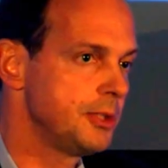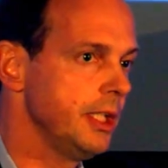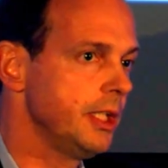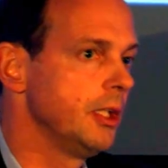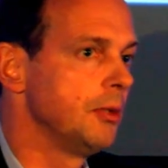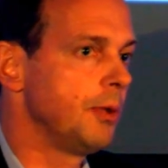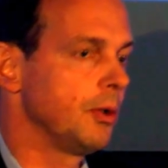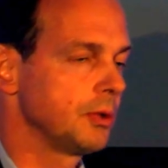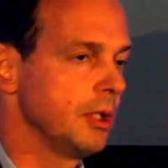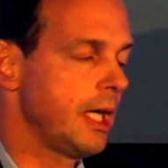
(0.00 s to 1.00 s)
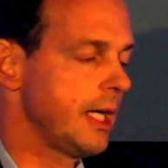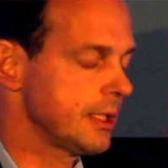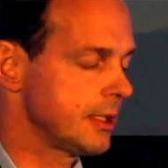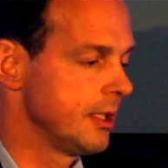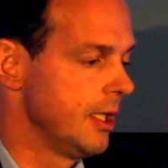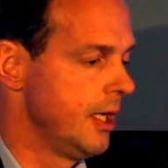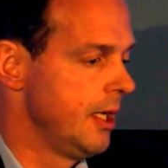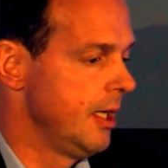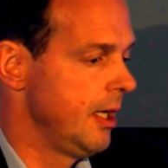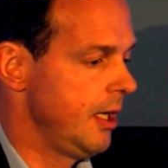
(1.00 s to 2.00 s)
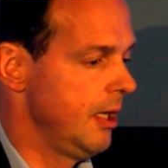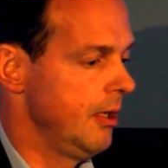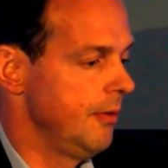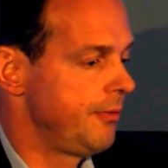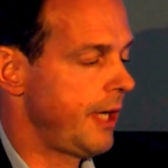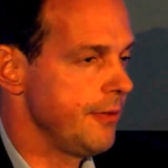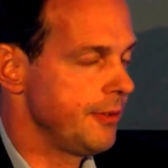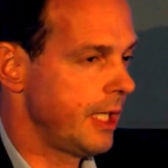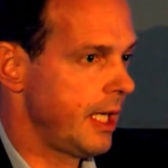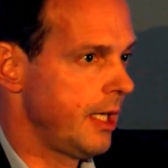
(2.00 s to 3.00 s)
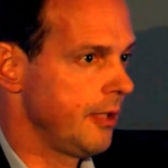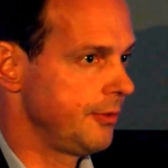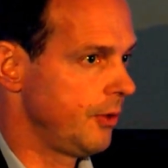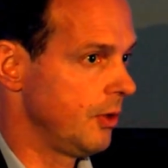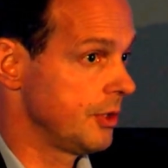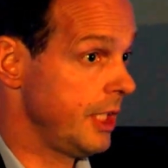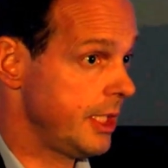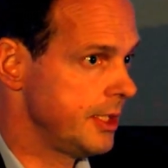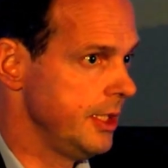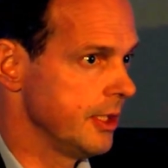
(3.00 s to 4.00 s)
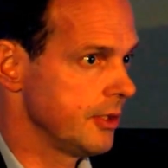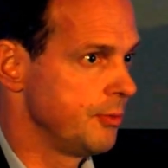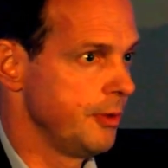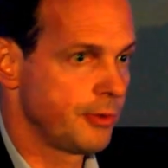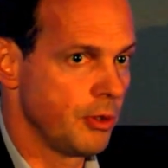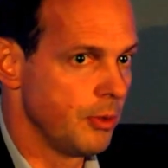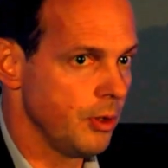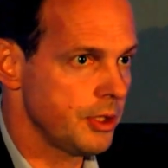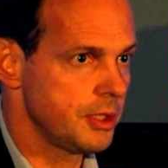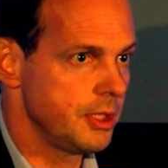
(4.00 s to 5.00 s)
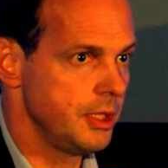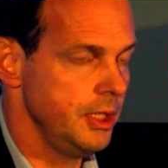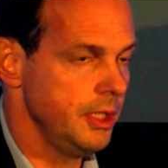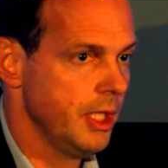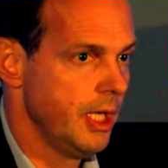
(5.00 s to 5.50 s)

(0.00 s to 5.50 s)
thinking about the last 5.5 or 6 years with Cumulocity,